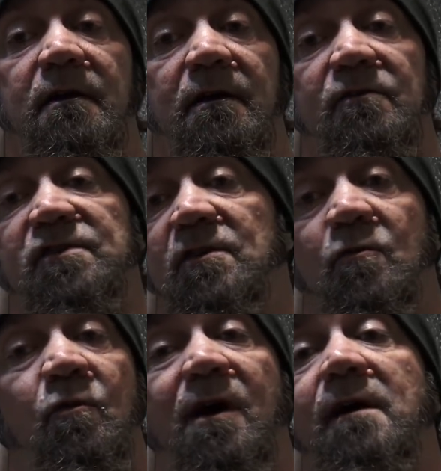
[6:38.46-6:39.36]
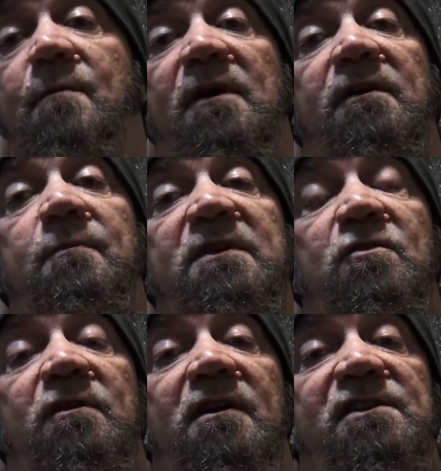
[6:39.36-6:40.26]
You know, so why am I going to be
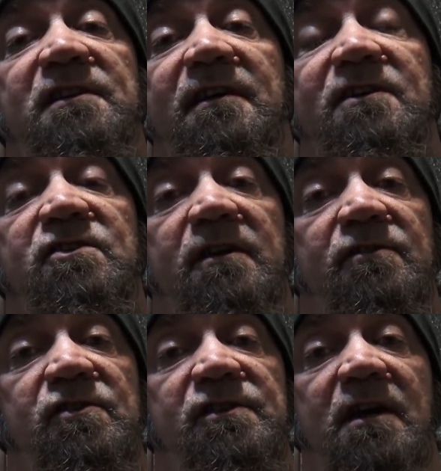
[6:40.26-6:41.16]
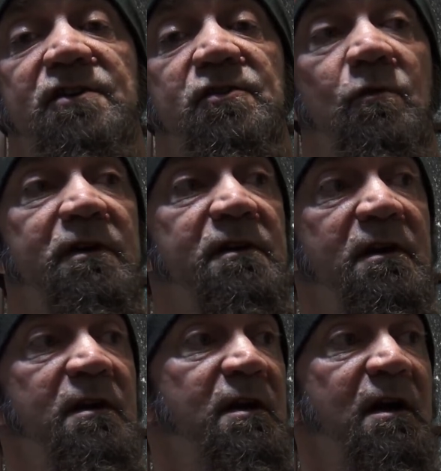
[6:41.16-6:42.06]
doing isolation exercises when
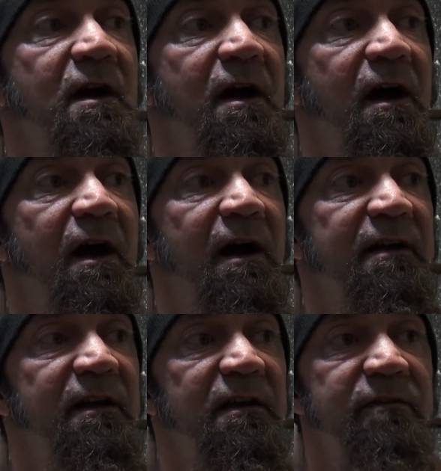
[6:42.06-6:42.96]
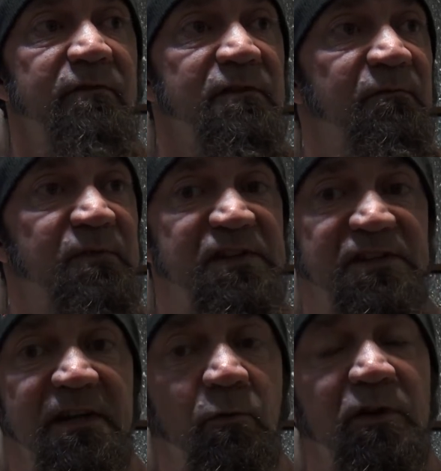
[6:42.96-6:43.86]
I can't even
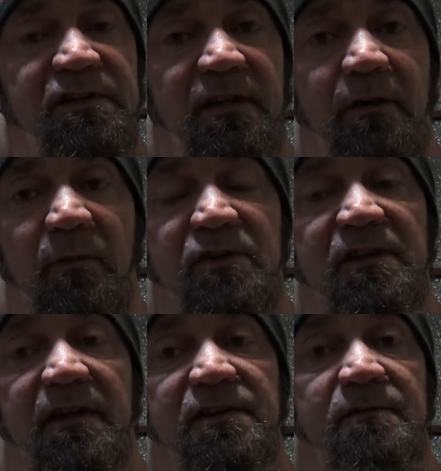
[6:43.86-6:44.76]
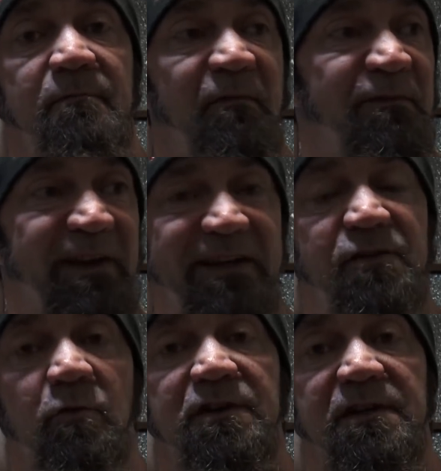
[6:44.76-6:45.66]
see what's there, much less
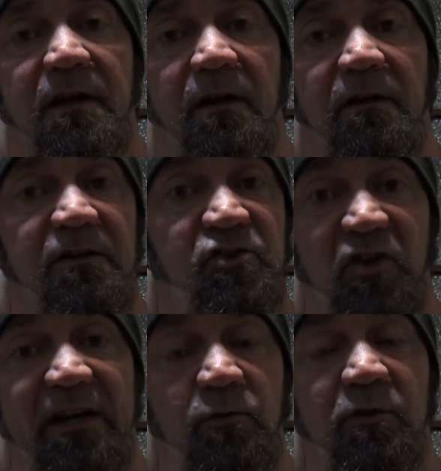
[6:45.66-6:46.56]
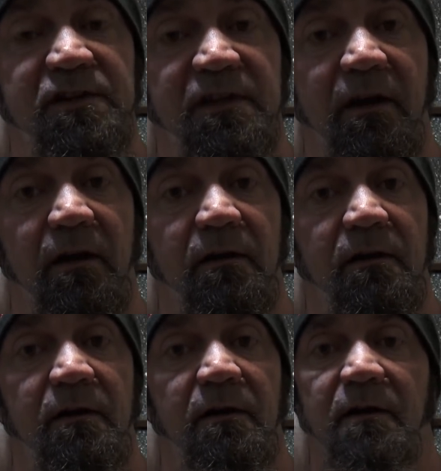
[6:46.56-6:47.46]
flex what's there, contract what's there?
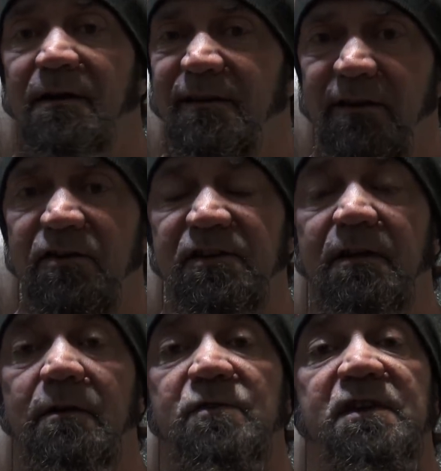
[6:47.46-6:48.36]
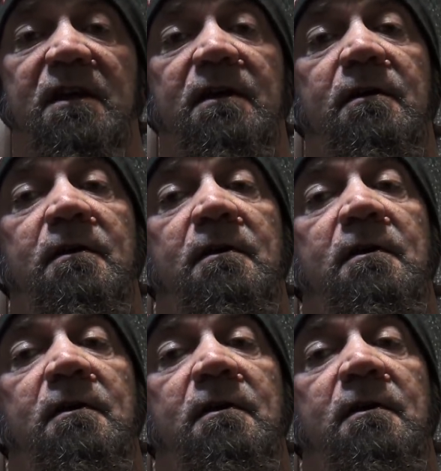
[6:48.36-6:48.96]
Understand what I'm saying?